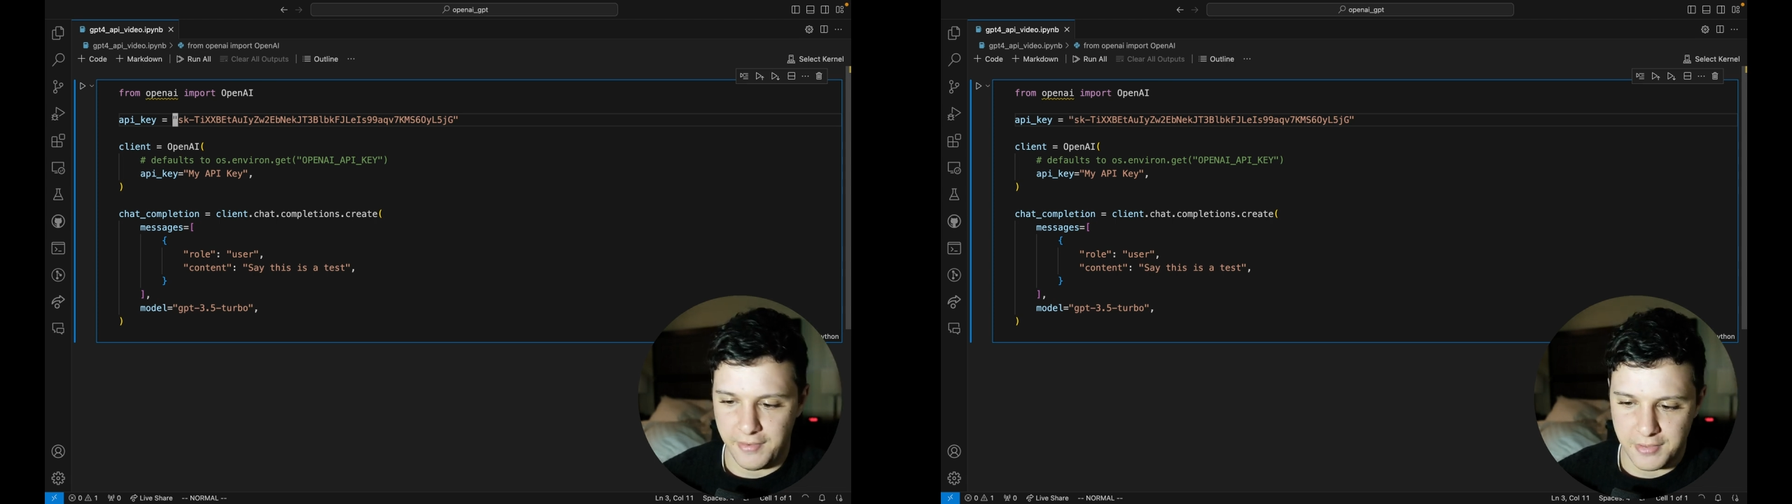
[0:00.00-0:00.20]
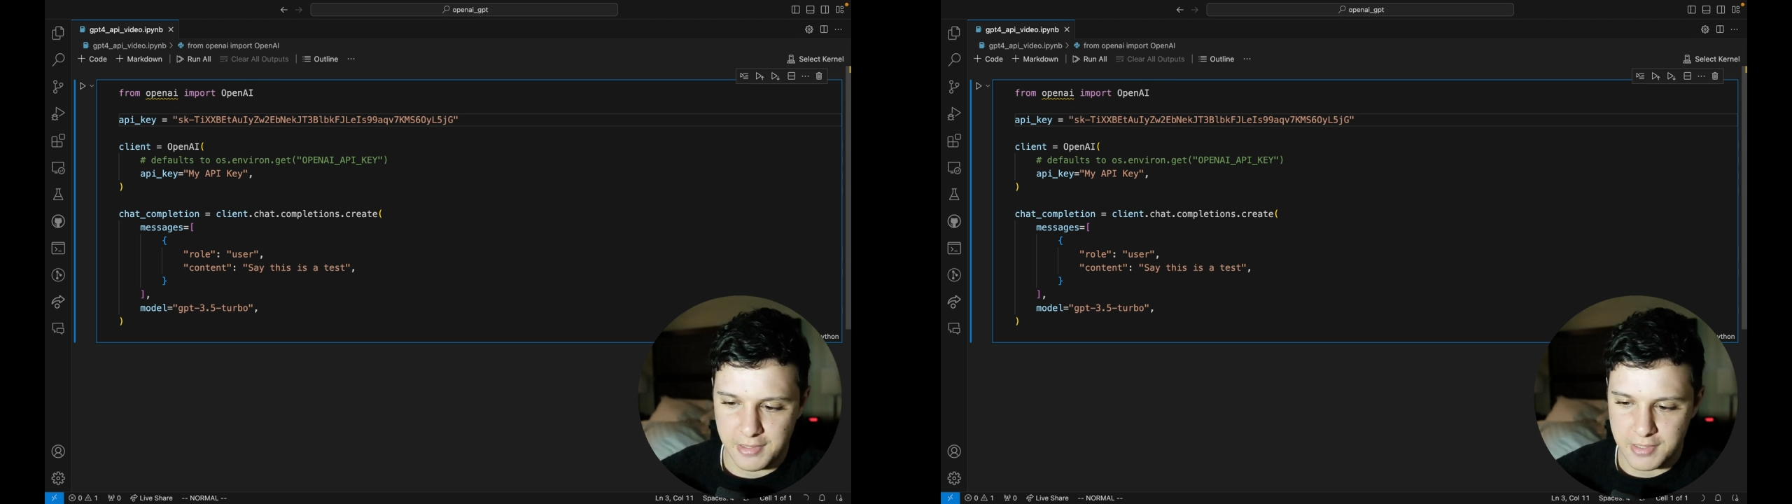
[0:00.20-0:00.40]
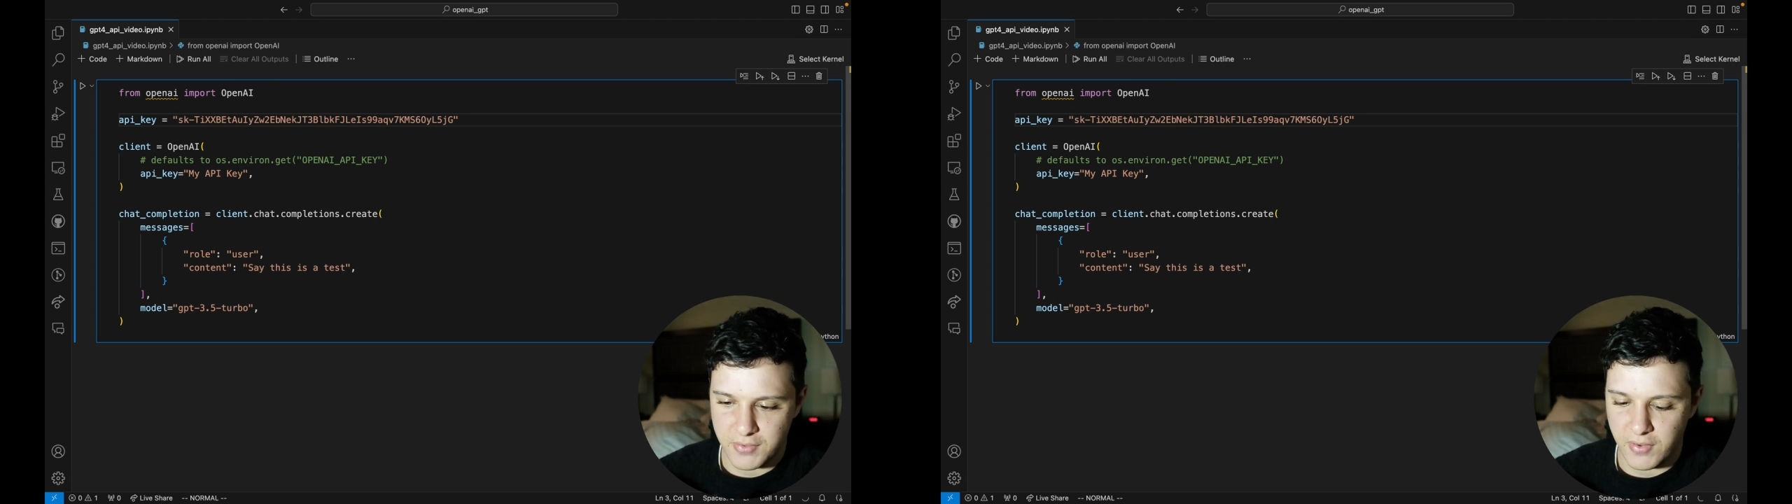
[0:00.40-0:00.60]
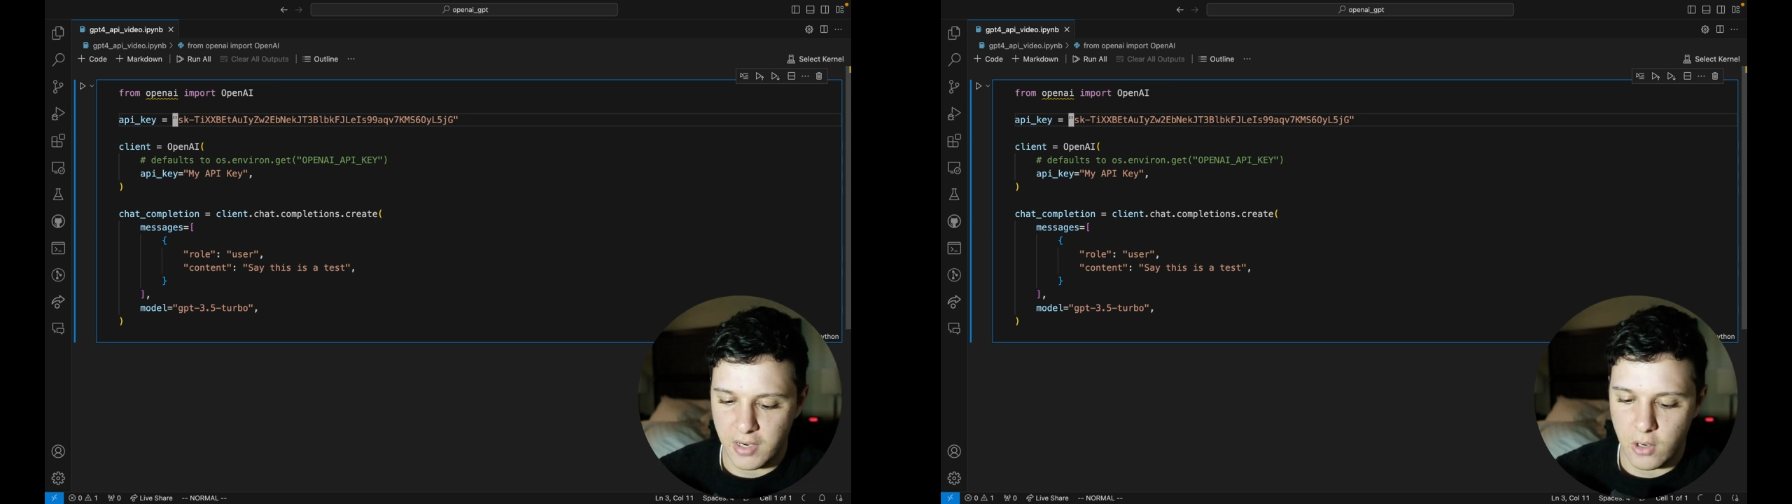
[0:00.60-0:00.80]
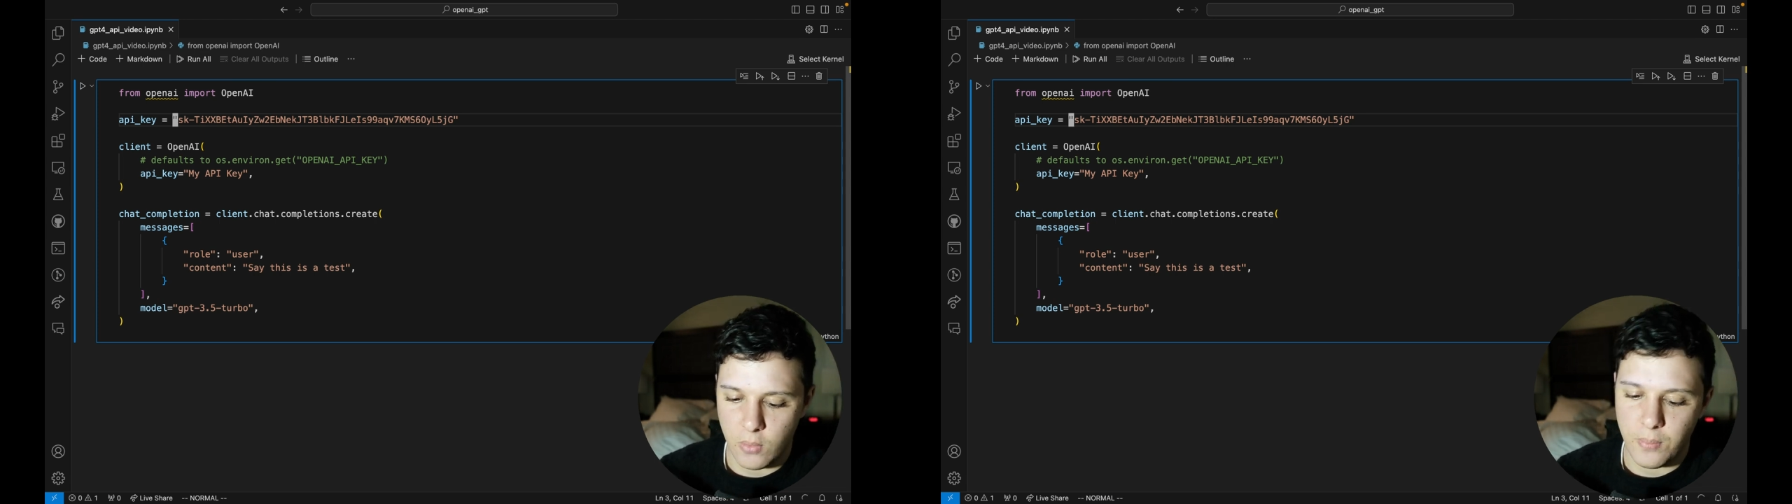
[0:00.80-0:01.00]
after this
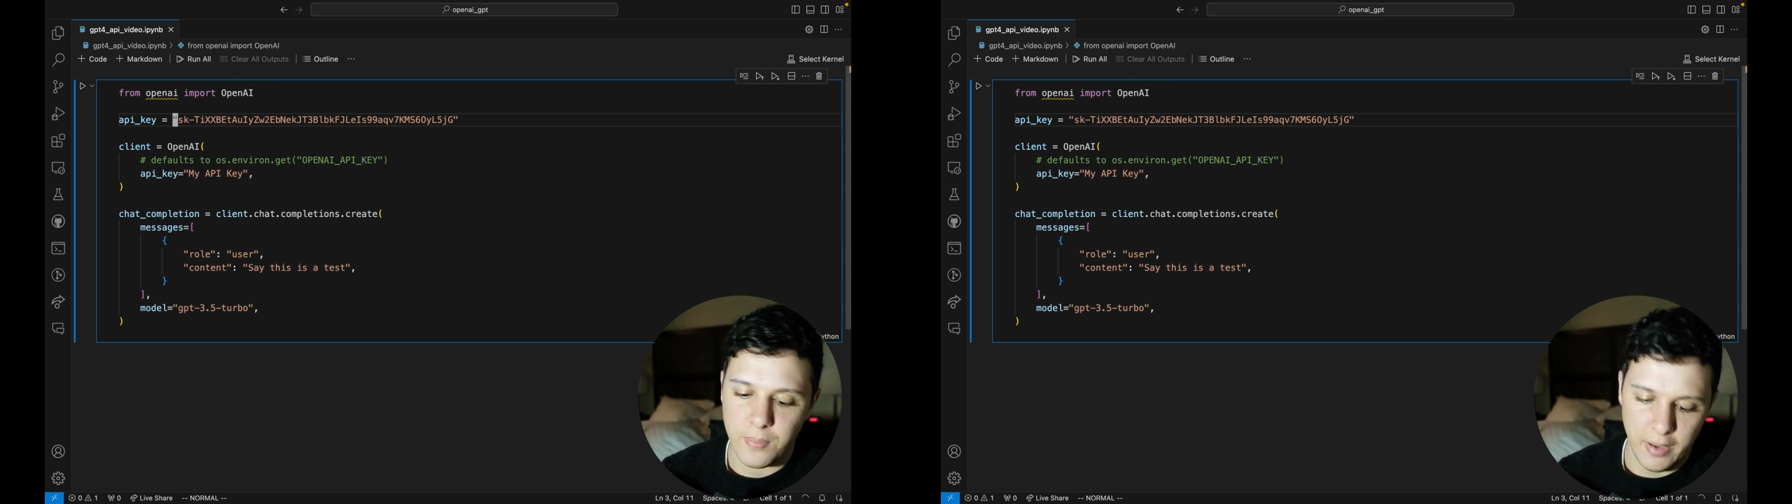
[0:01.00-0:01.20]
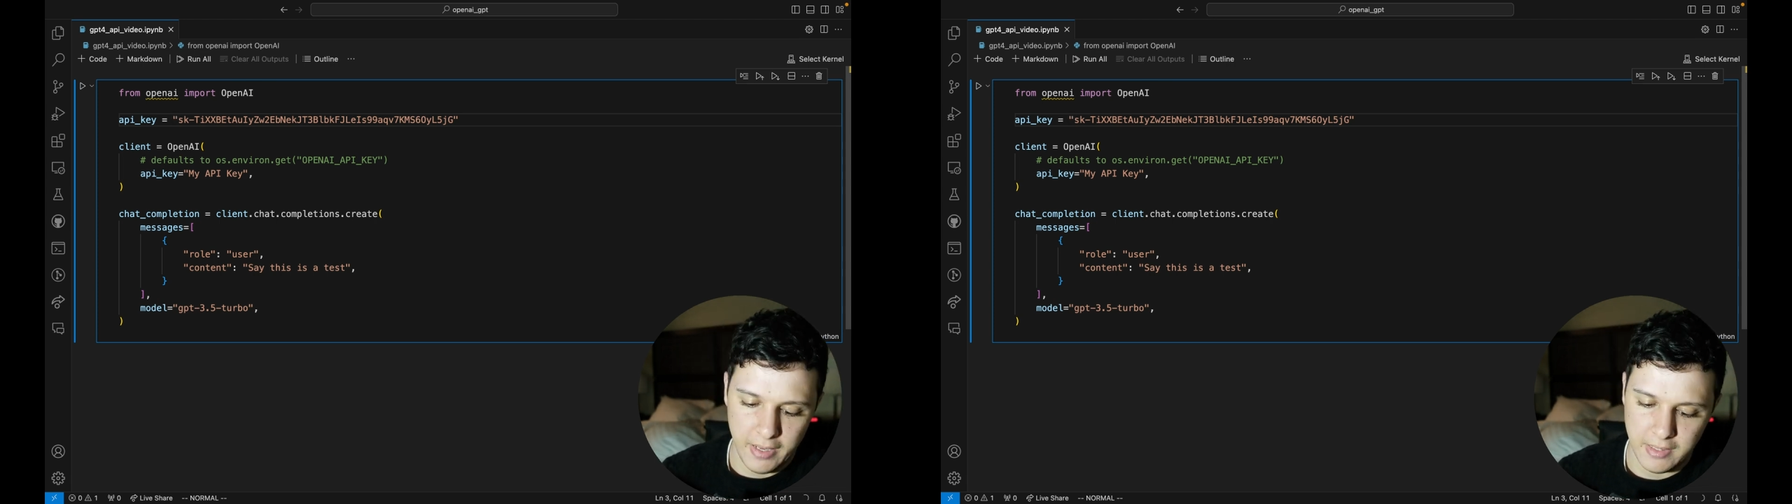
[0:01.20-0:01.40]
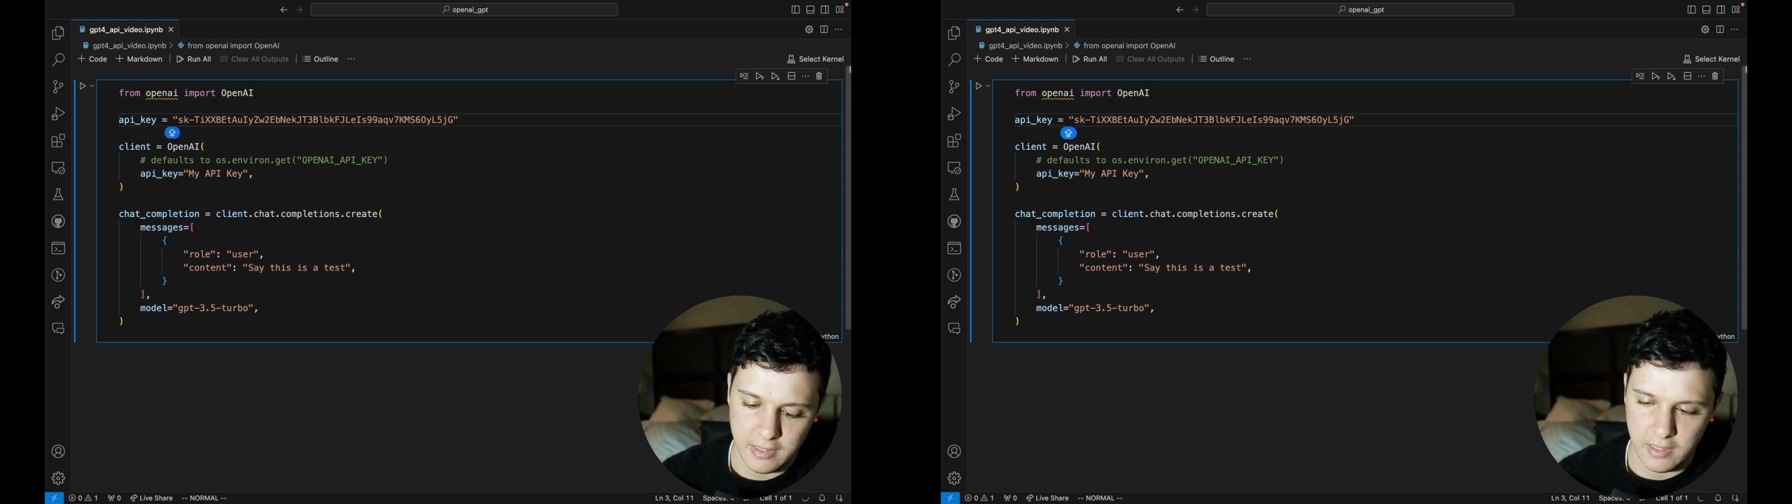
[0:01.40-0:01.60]
video, but